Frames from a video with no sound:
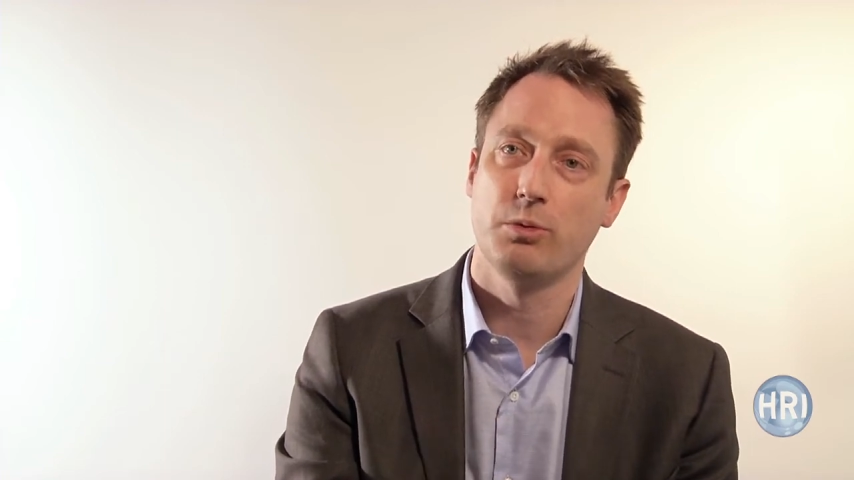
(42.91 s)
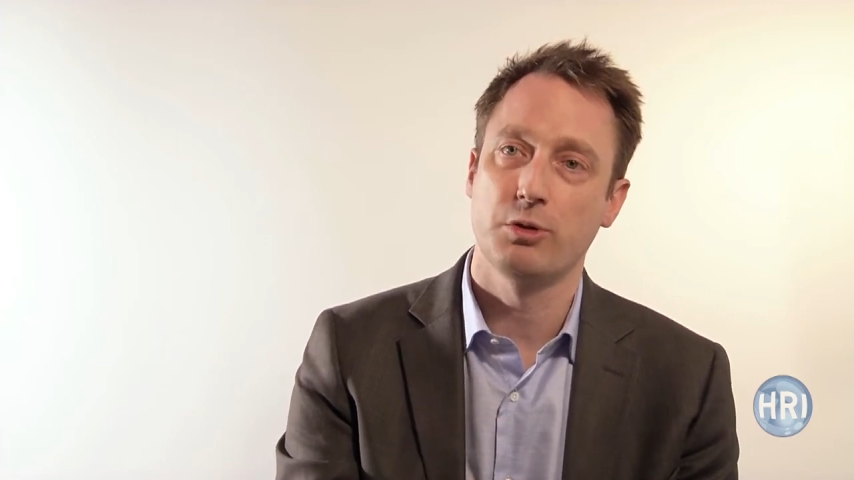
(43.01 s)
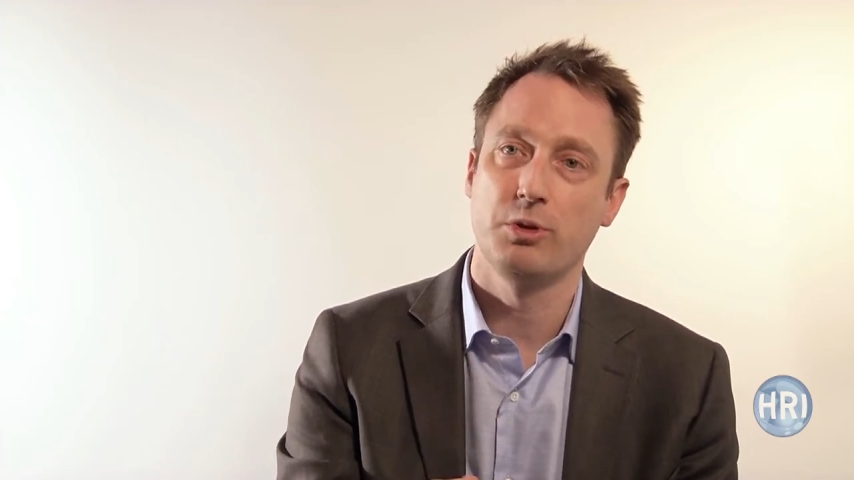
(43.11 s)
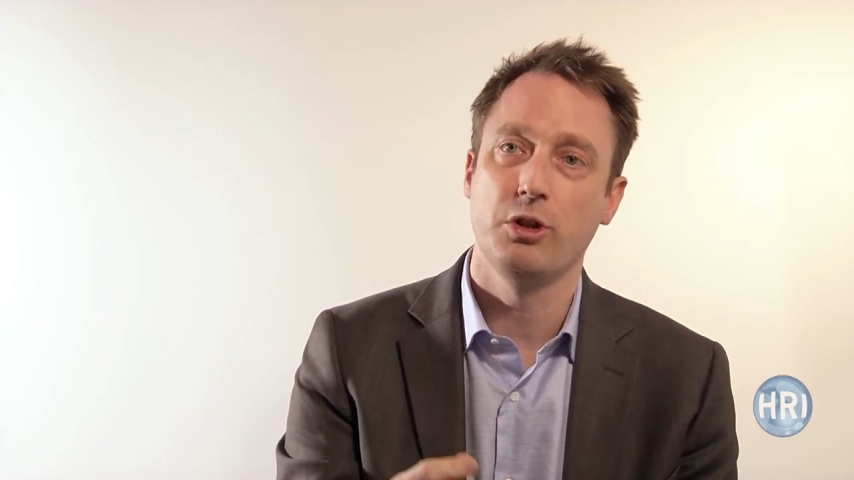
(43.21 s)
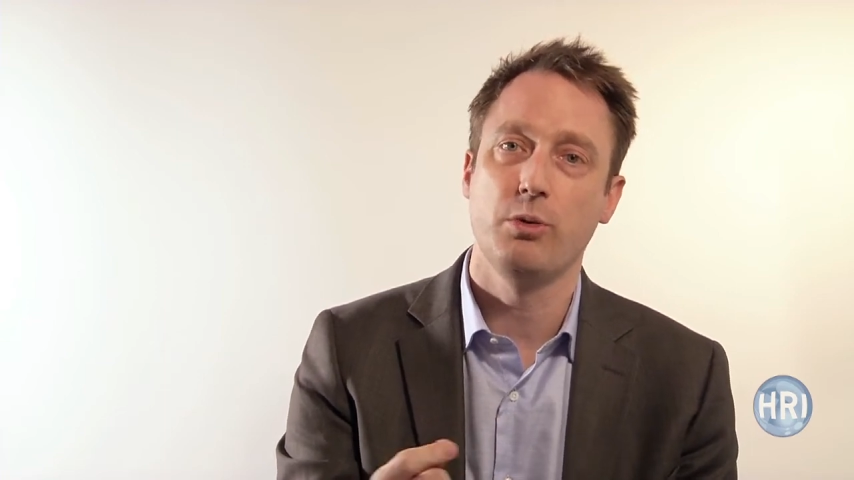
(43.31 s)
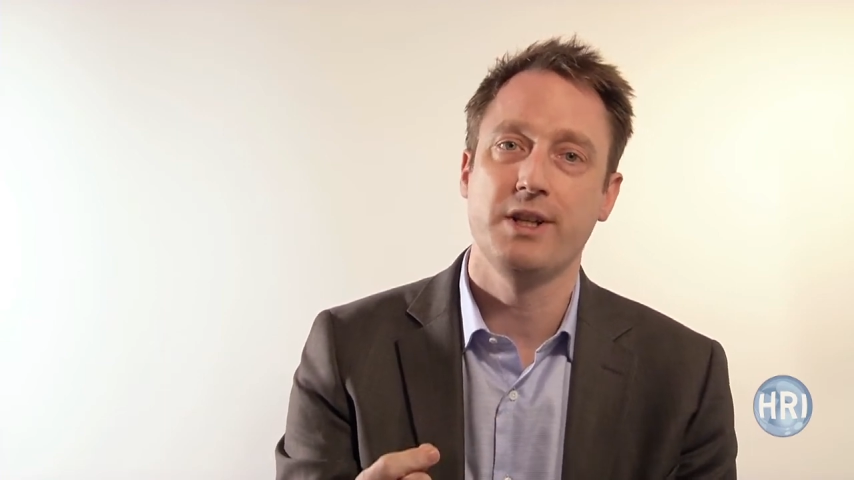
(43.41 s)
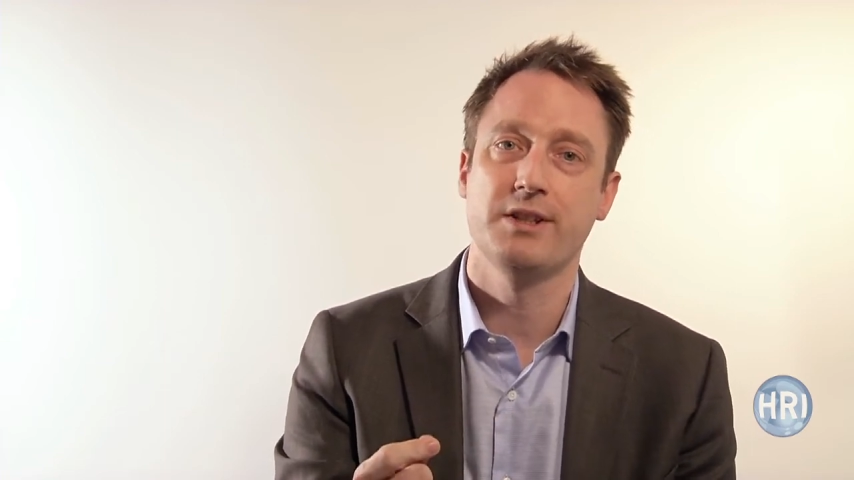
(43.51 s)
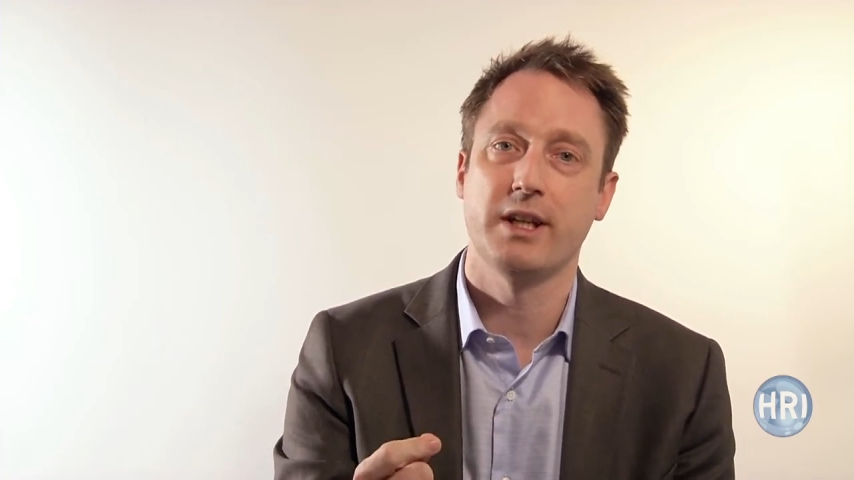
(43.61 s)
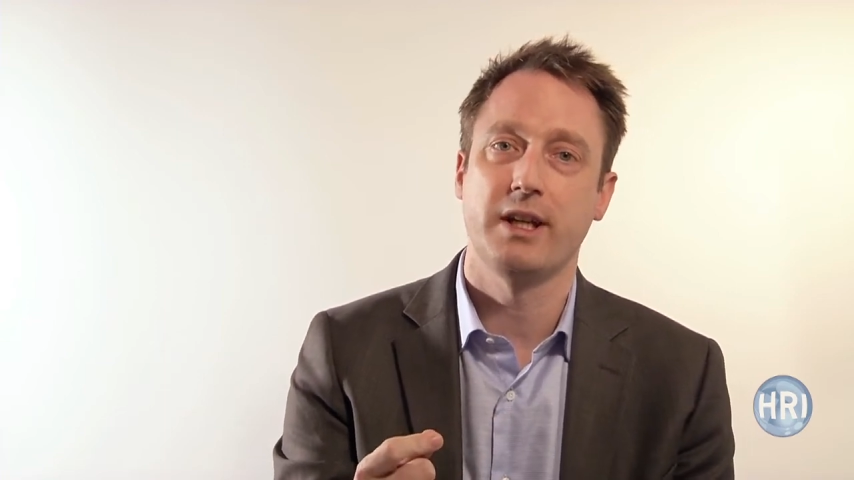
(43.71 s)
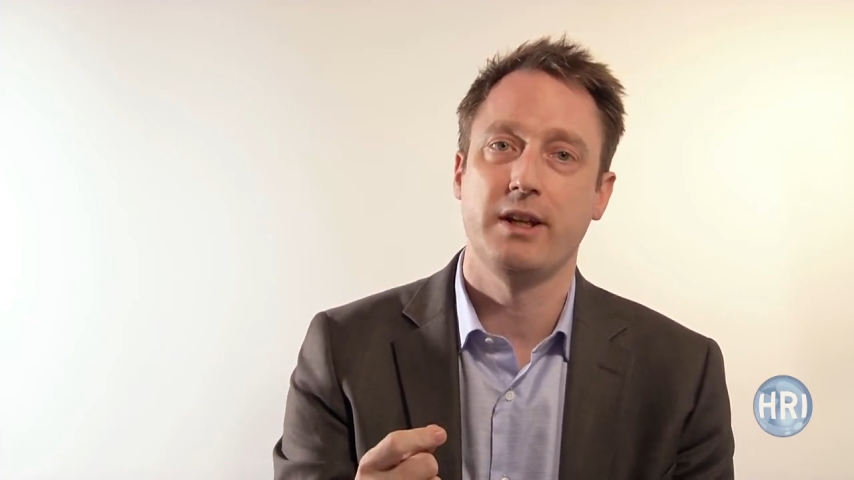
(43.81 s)
which we know
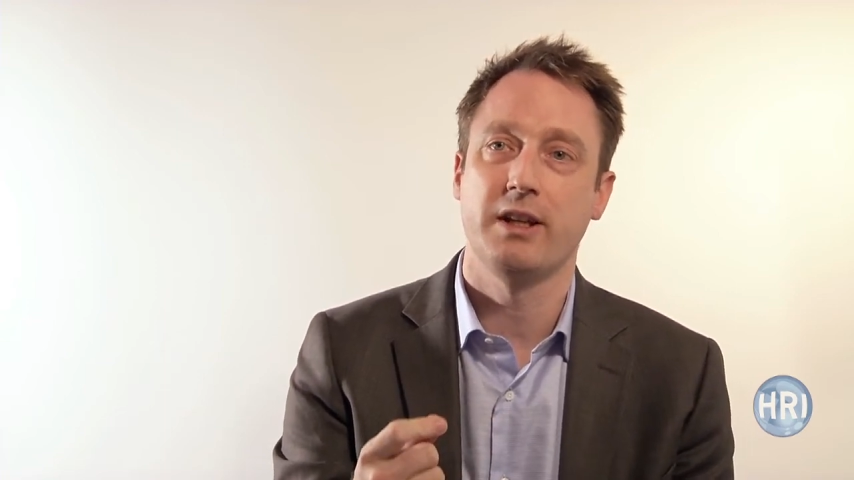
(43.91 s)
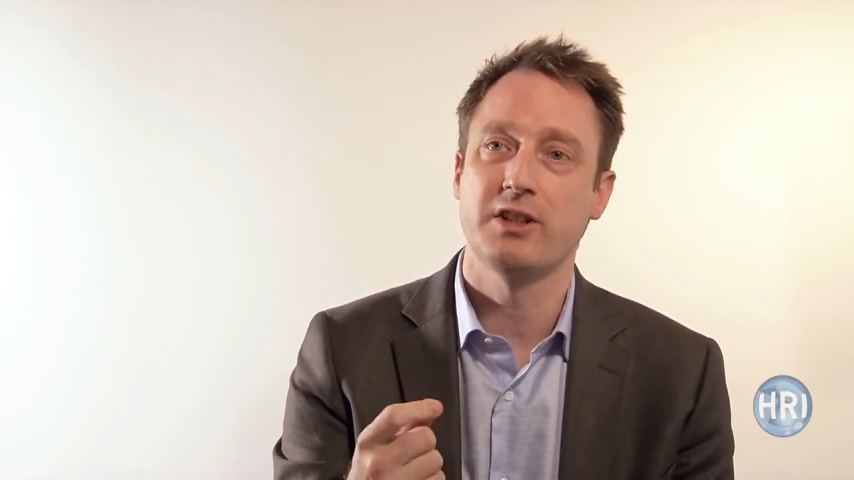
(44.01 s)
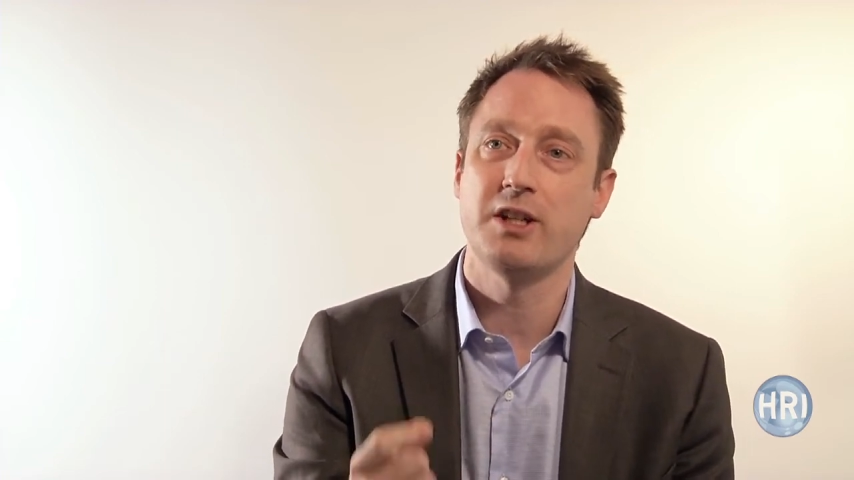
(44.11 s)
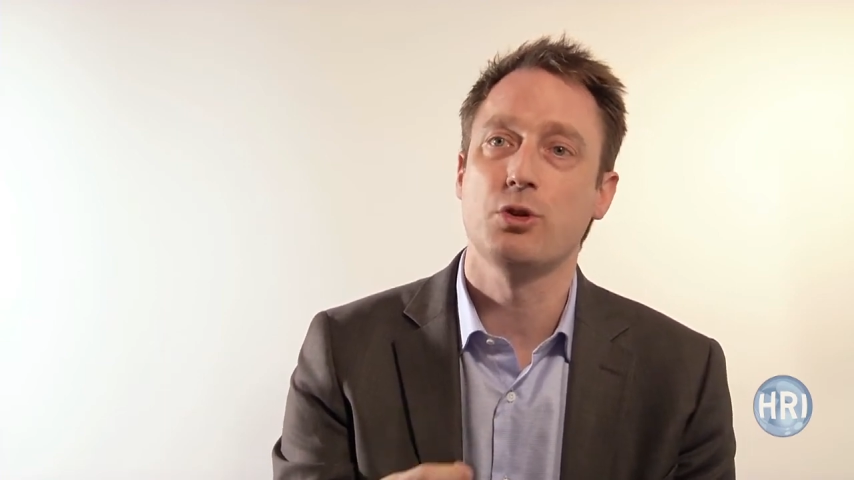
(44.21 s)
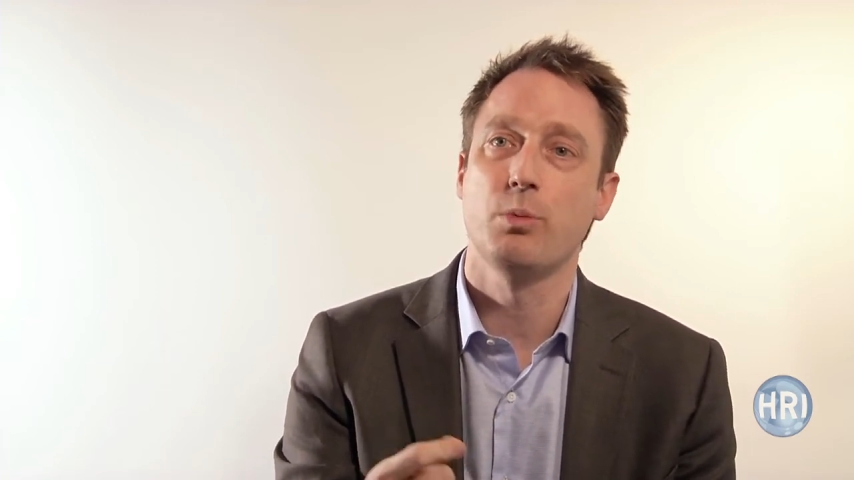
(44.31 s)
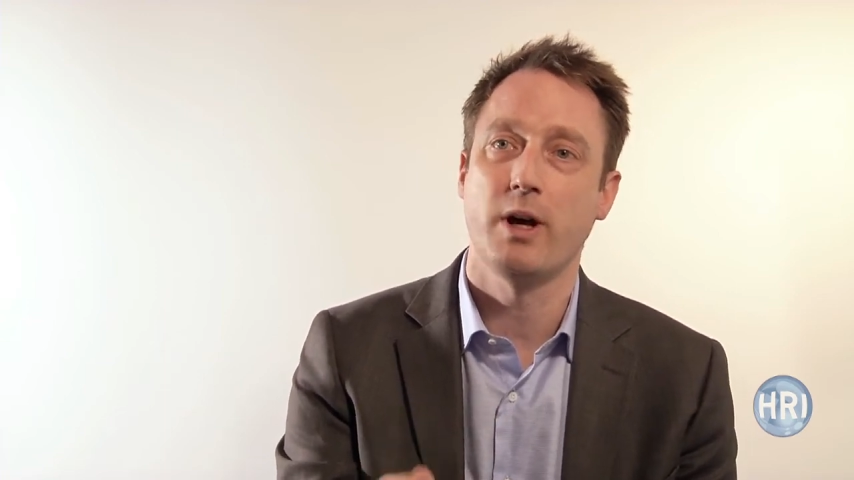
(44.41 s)
is an essential